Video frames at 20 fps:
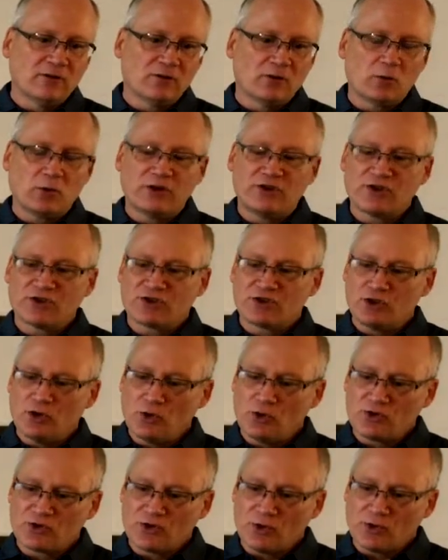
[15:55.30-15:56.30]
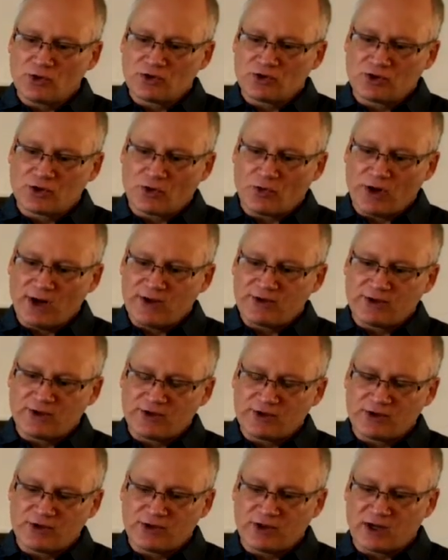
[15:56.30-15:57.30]
When we just use those
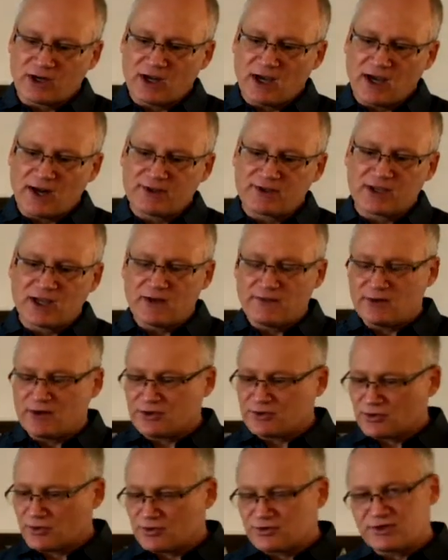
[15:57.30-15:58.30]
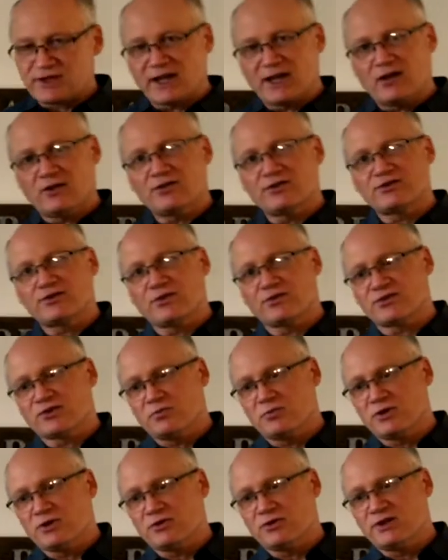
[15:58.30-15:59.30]
graces that God has given us, those talents, those
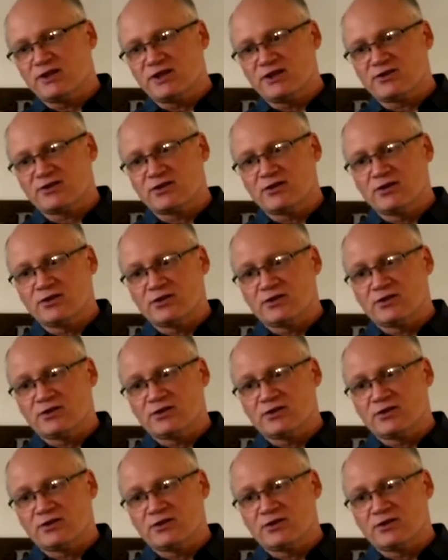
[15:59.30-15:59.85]
abilities,